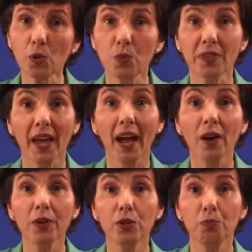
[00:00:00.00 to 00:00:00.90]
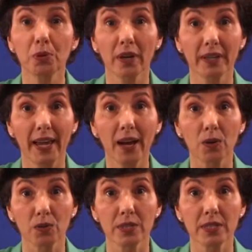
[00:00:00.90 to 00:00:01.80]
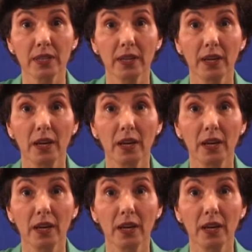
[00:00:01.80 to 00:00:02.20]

with how you pronounce